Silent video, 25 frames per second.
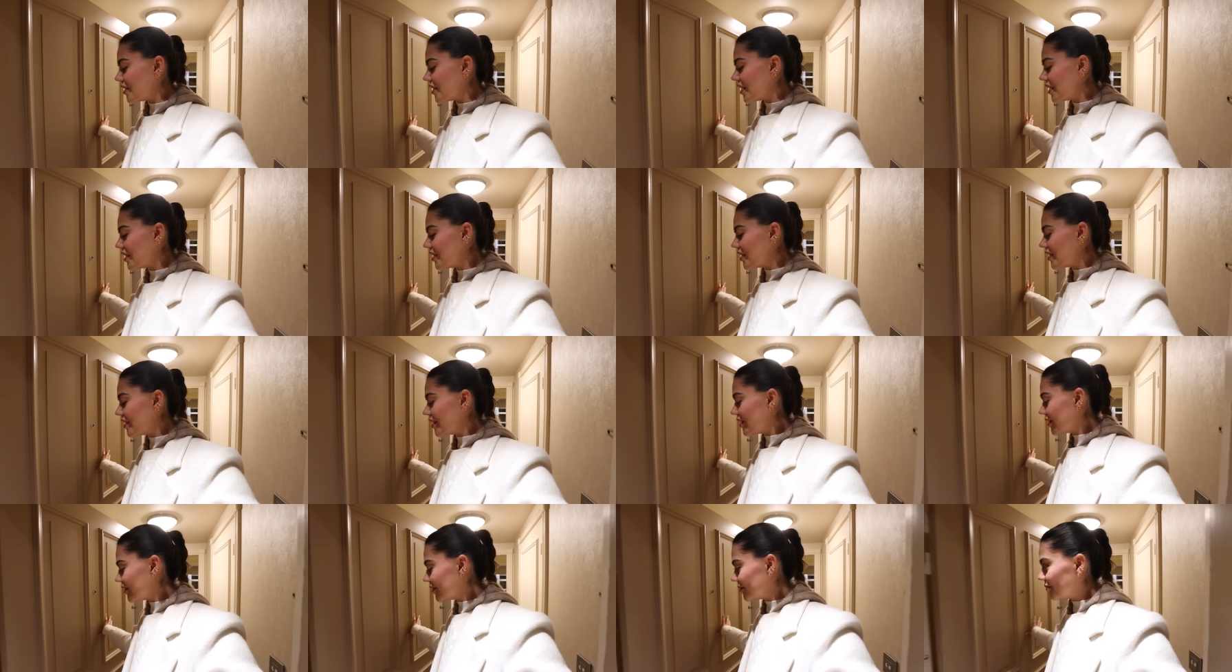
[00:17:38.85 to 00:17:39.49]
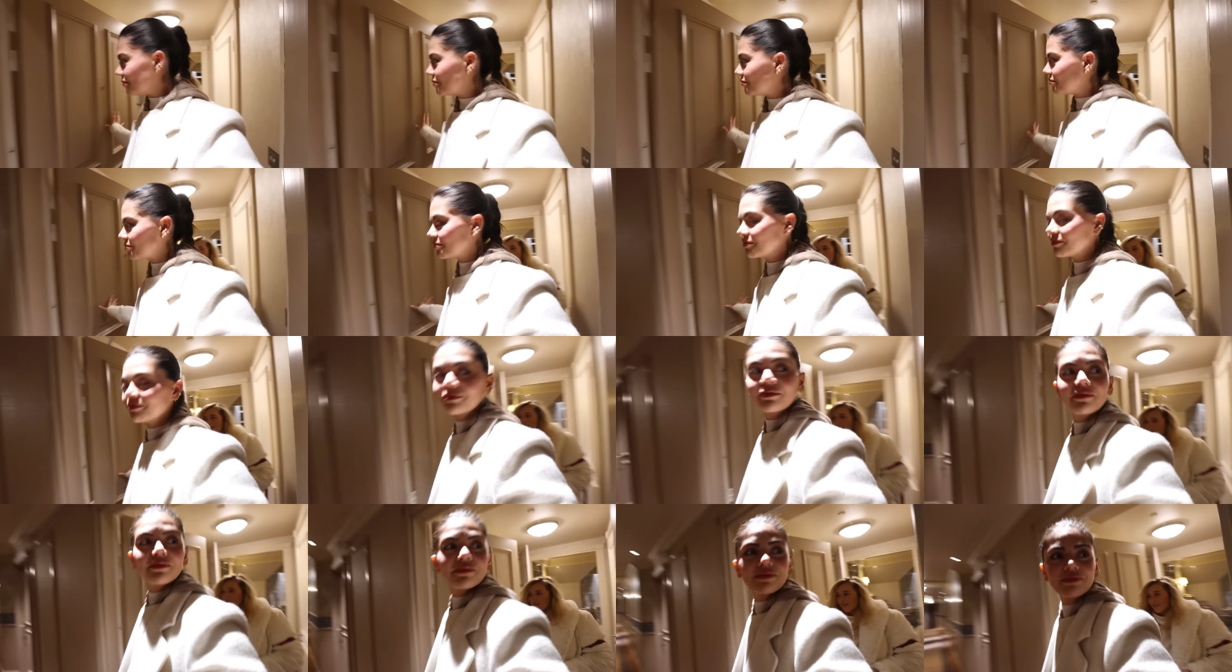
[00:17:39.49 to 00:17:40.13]
Running around in robes
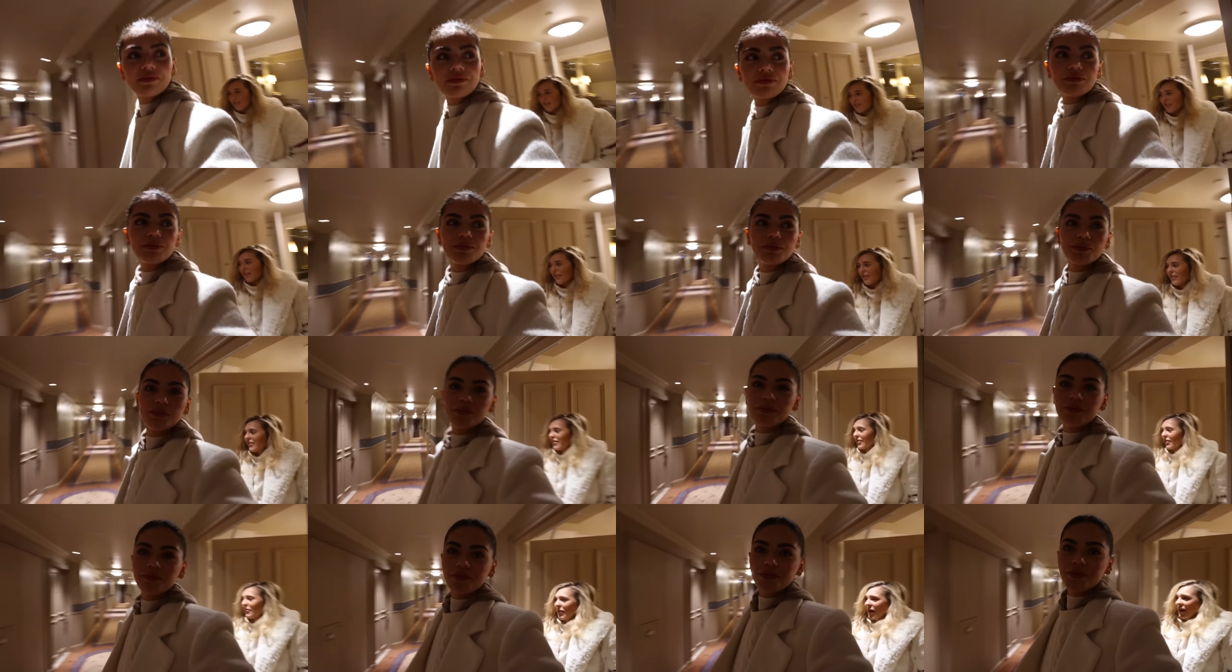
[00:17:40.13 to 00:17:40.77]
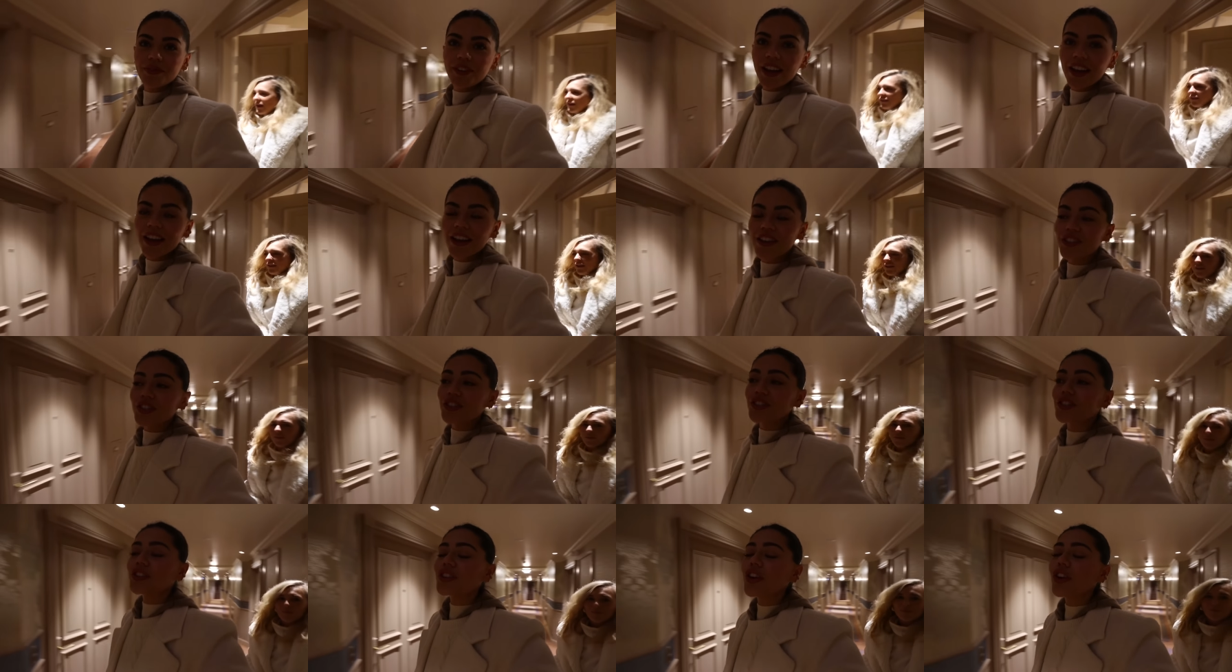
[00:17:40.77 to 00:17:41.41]
is just it's amazing. It's
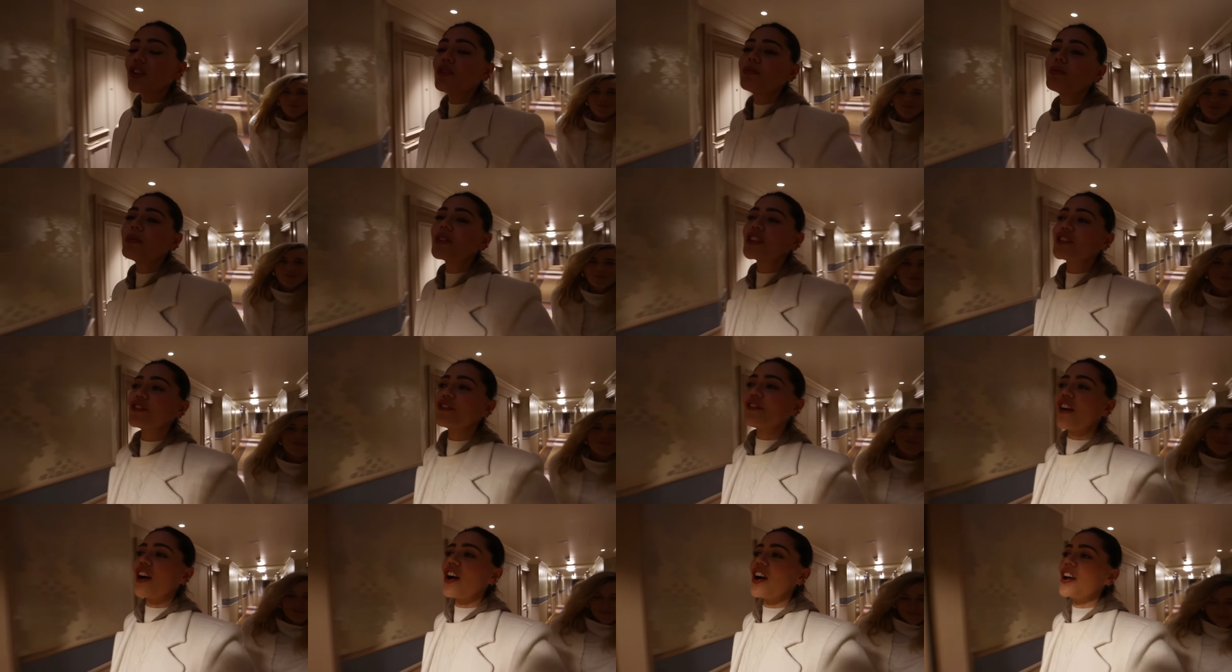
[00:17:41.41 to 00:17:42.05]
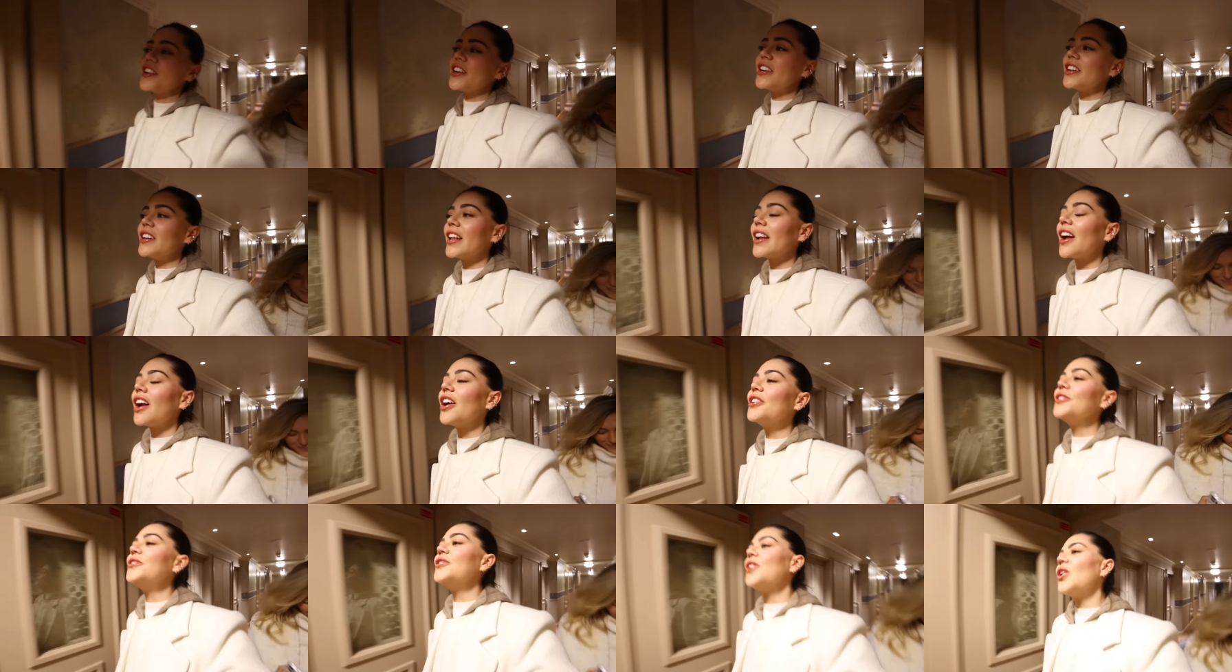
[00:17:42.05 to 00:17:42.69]
so much fun and like
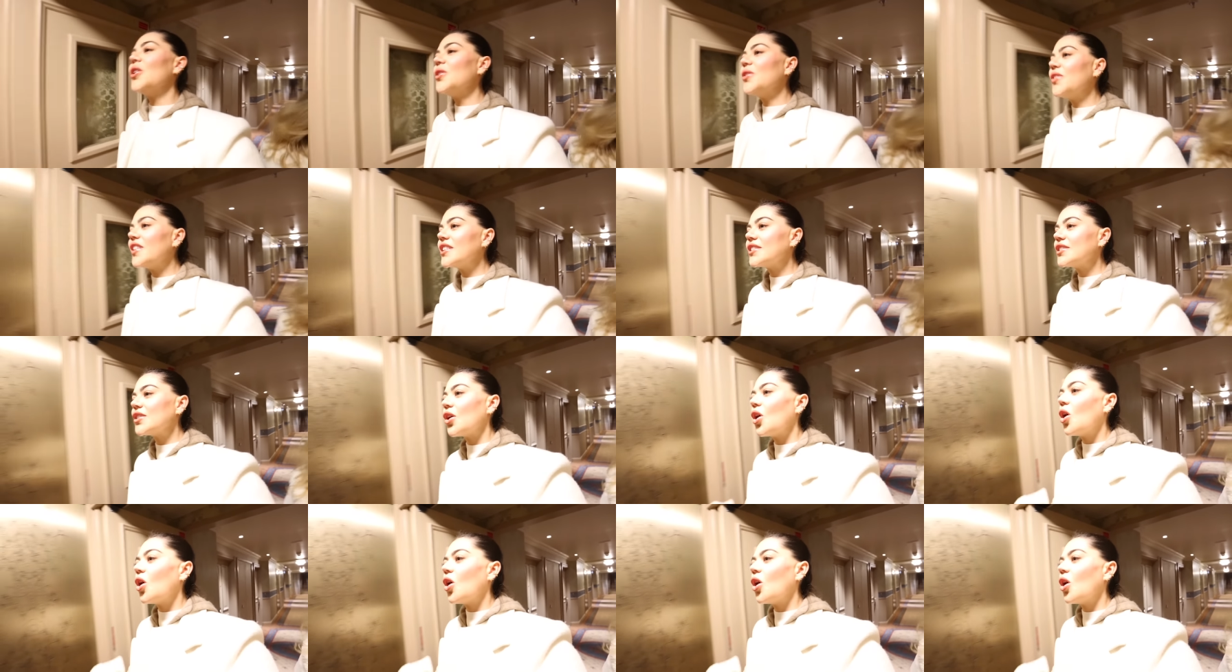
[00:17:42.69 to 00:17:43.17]
I know there's the